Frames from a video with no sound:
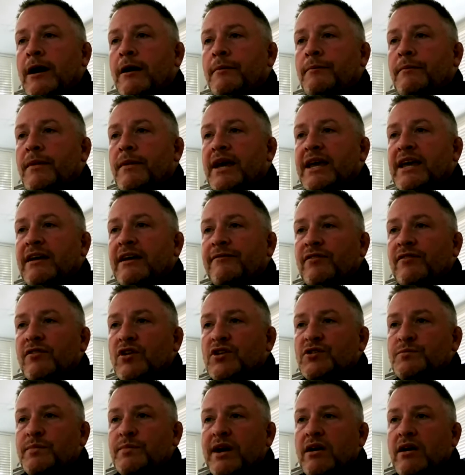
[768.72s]
again, for those
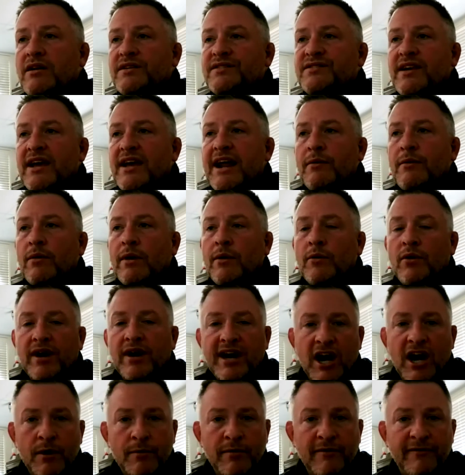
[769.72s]
parents that were in
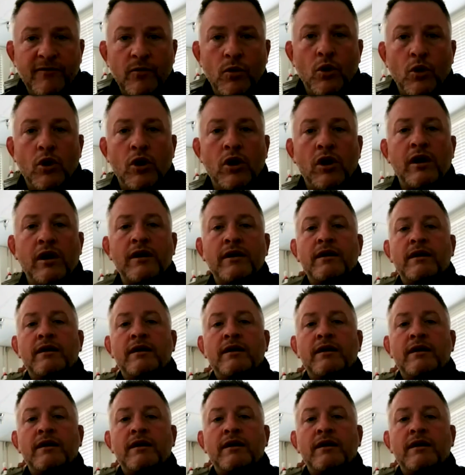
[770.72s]
care before